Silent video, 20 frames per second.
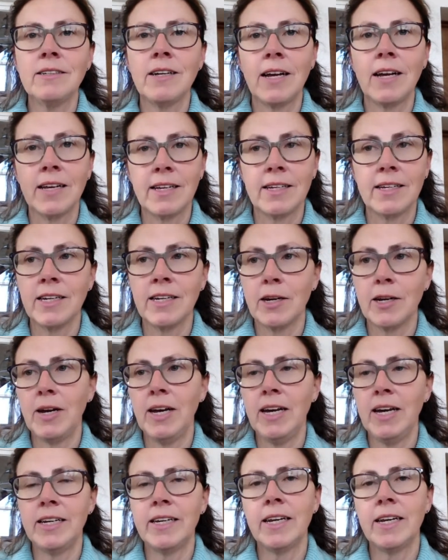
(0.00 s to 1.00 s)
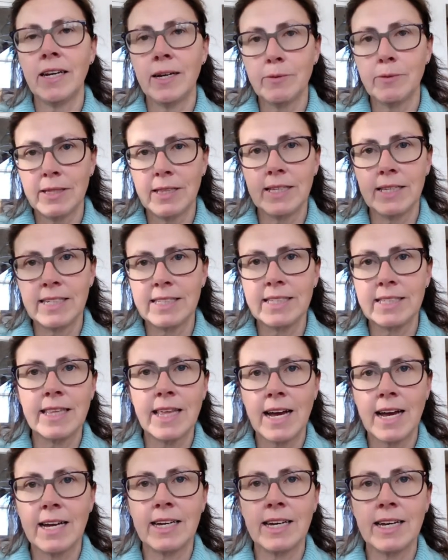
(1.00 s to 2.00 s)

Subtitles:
I can go ahead and I will link to that